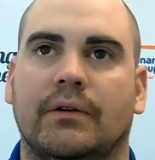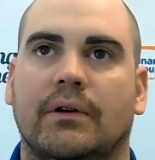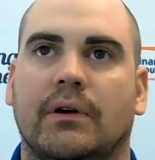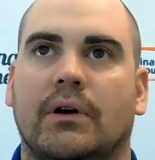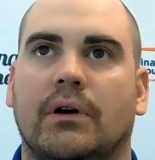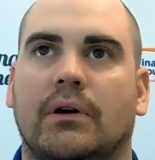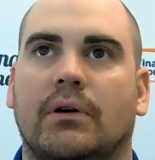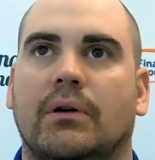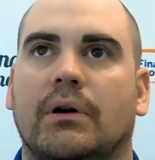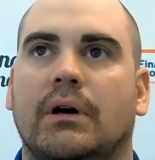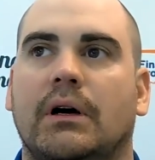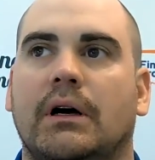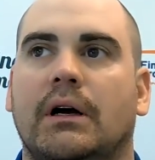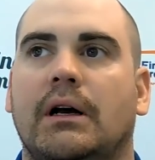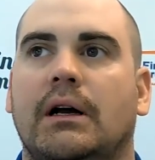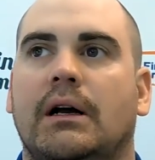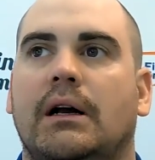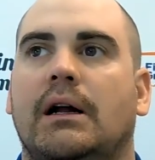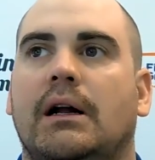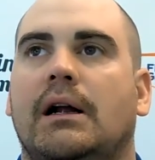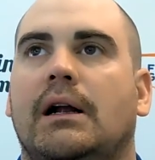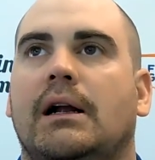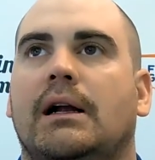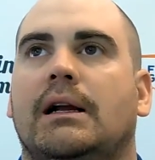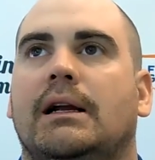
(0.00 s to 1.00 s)
So
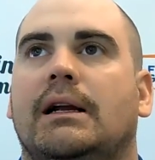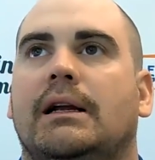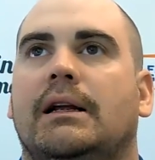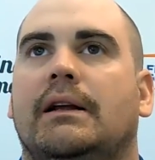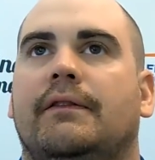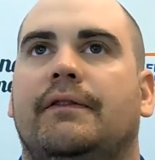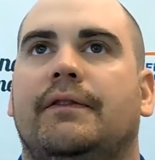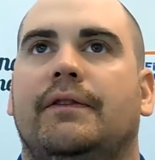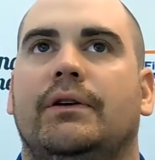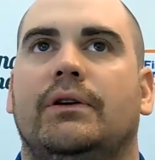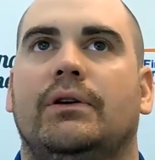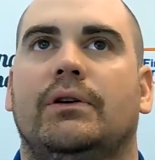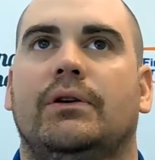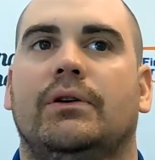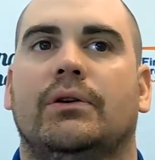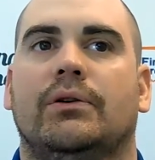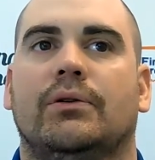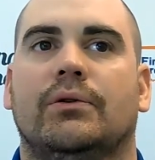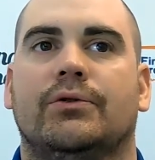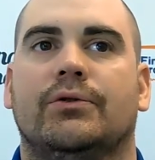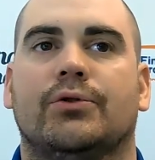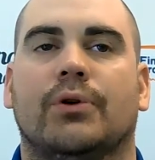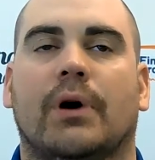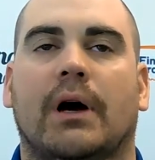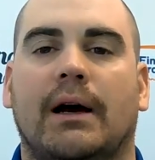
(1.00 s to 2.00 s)
if
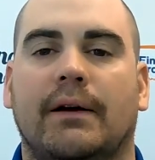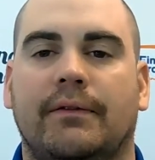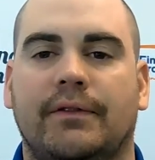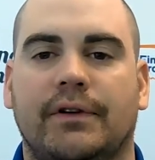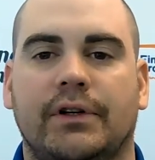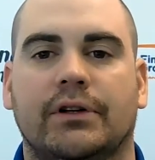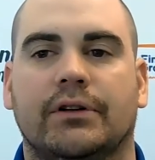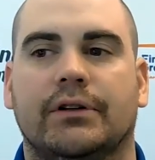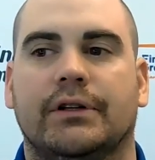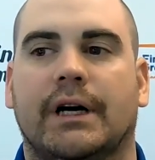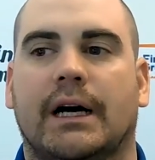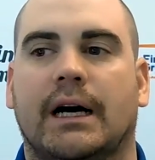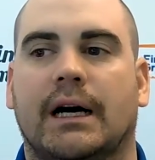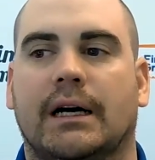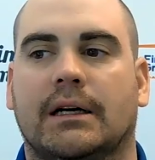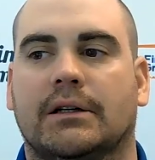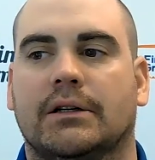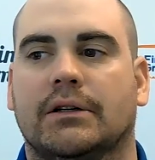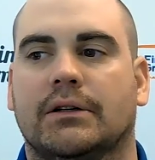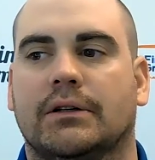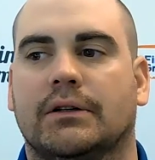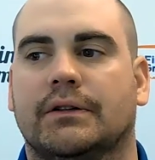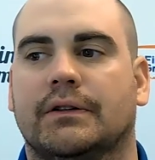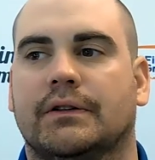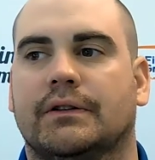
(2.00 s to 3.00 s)
you drive to your
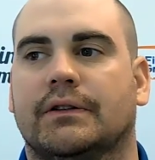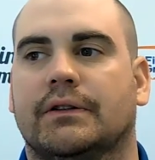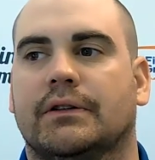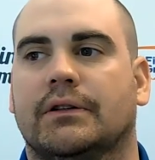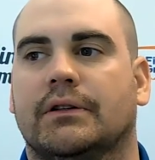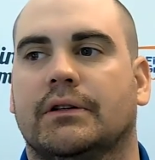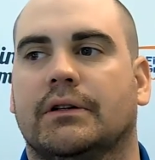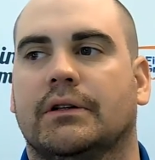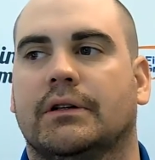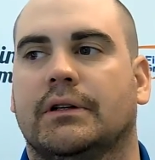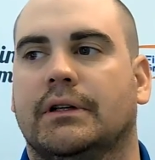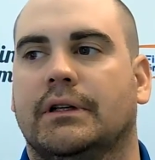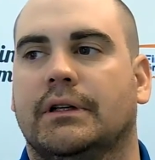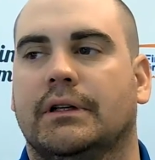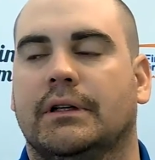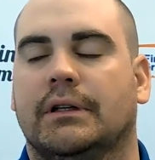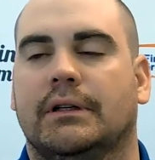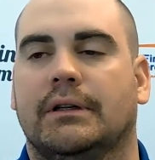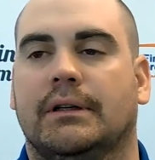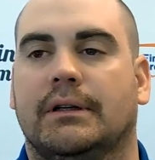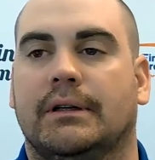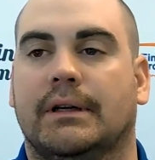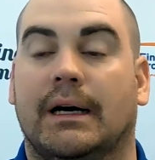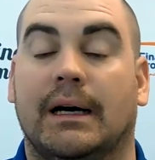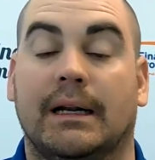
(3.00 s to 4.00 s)
doctors, or
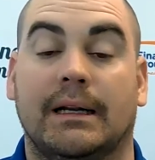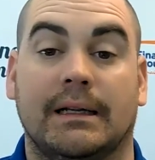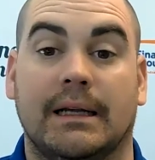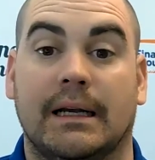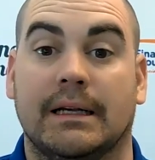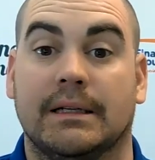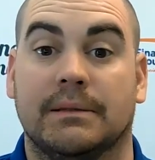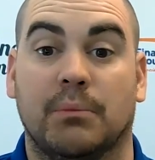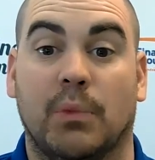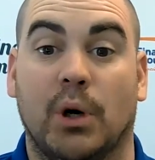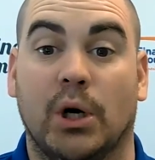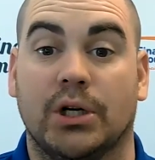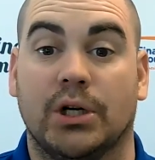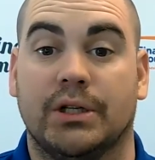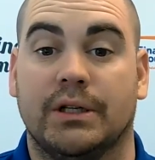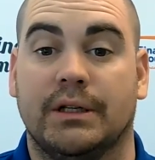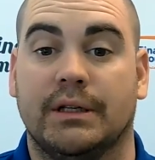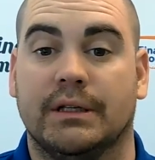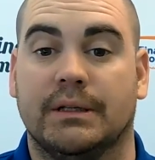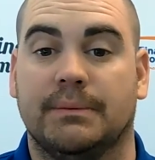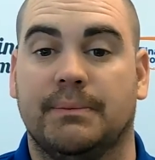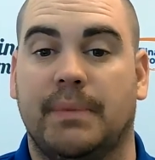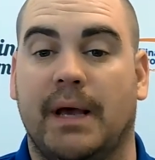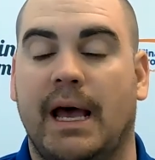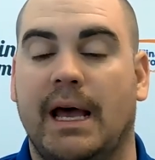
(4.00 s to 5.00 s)
not as much
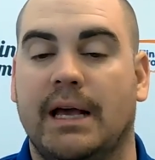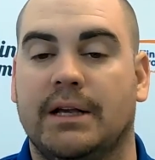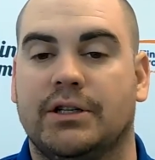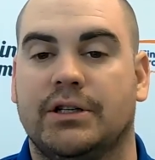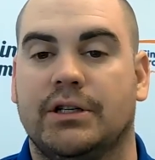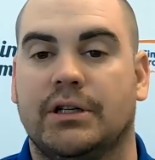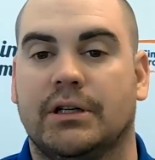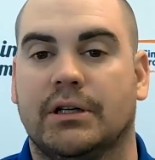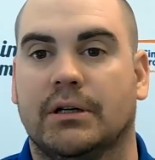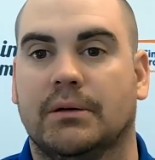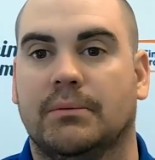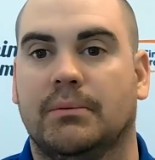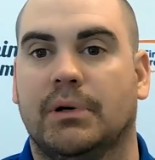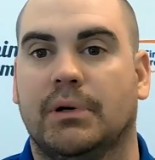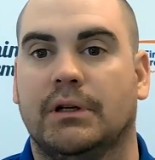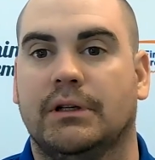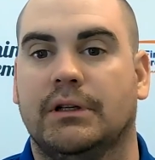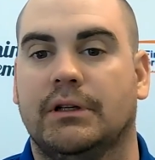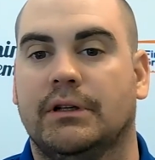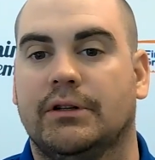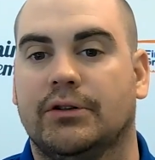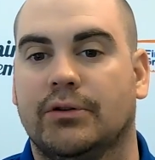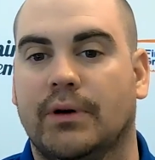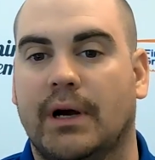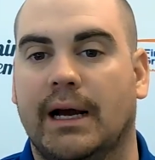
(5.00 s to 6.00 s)
this past year, but
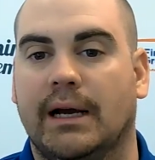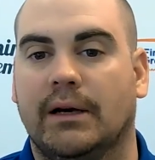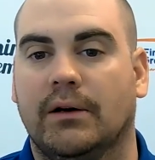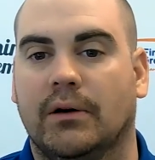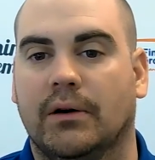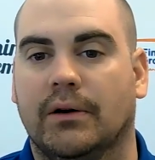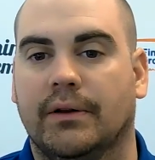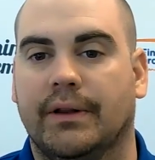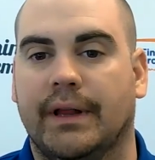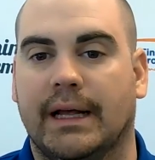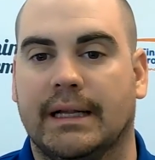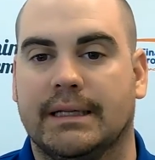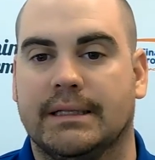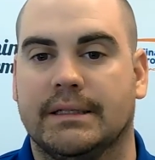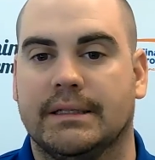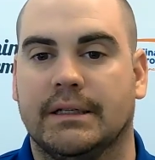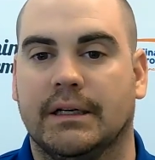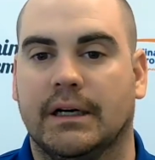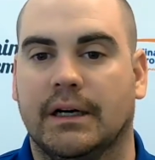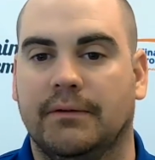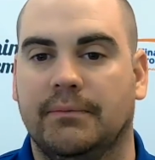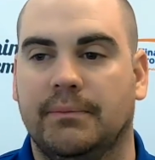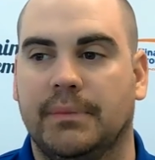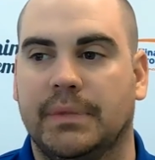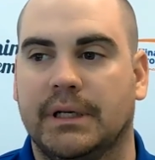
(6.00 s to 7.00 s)
track all that
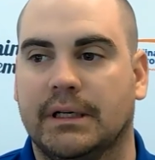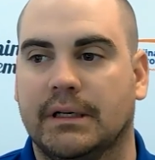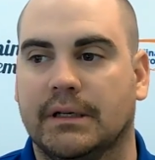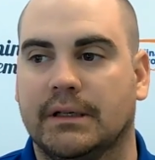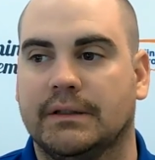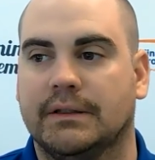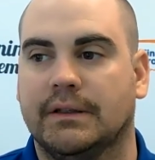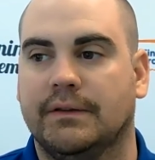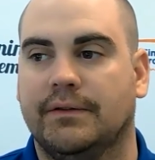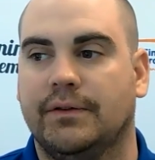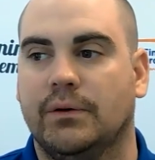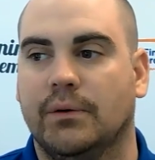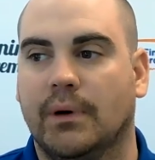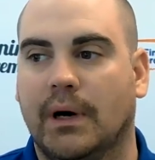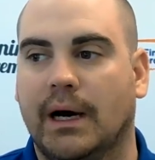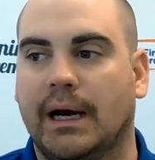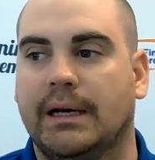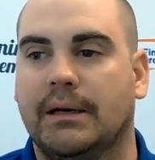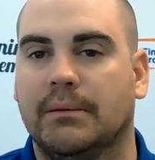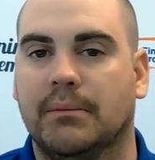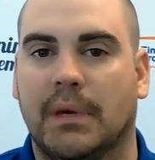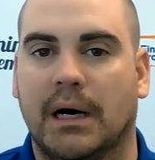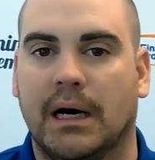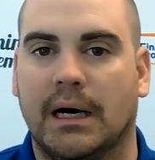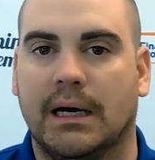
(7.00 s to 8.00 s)
stuff, because if you
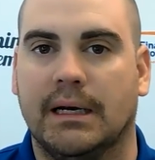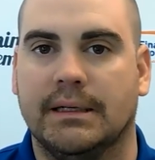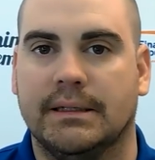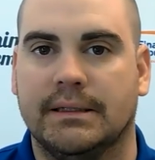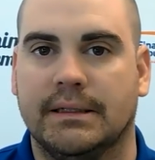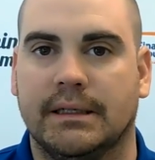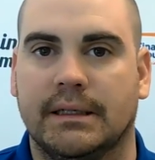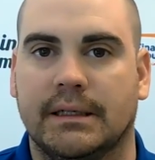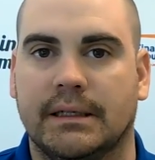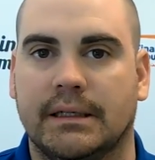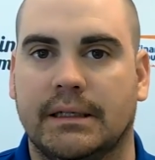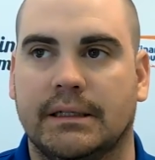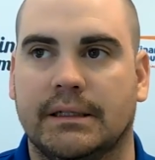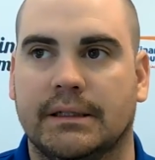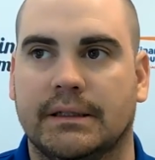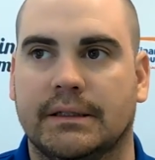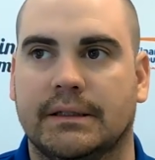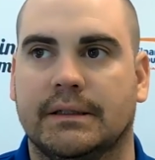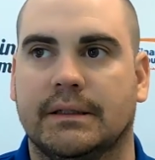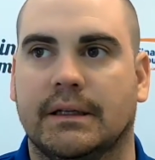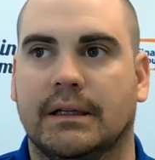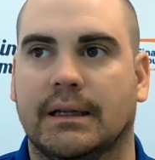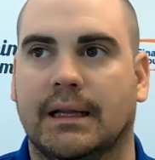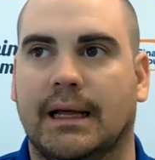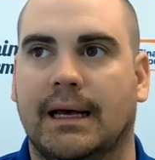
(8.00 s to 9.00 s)
itemize, it
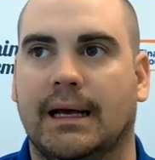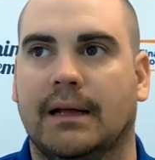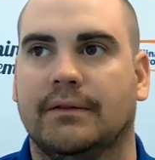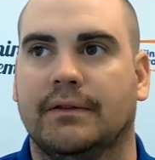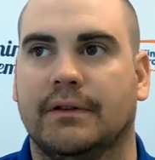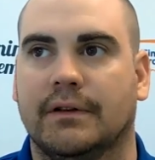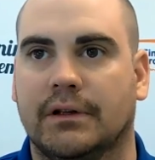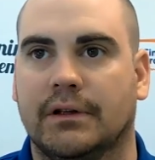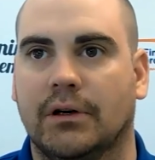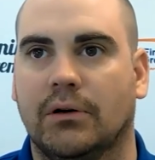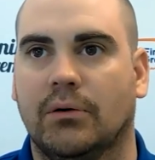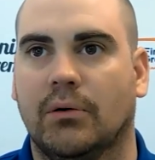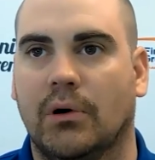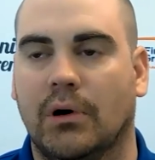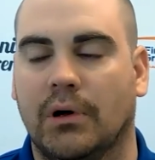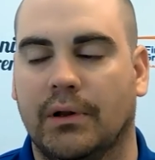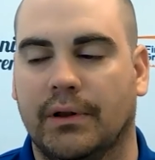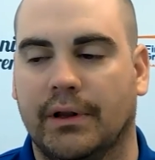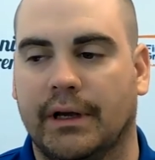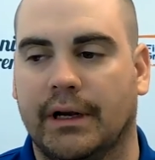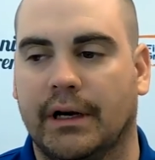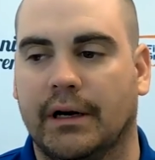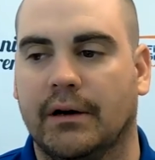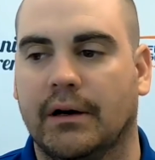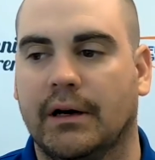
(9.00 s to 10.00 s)
is allowed to go
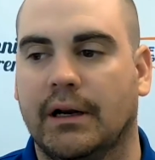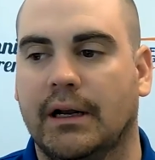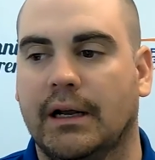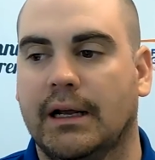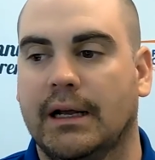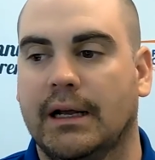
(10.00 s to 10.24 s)
on there.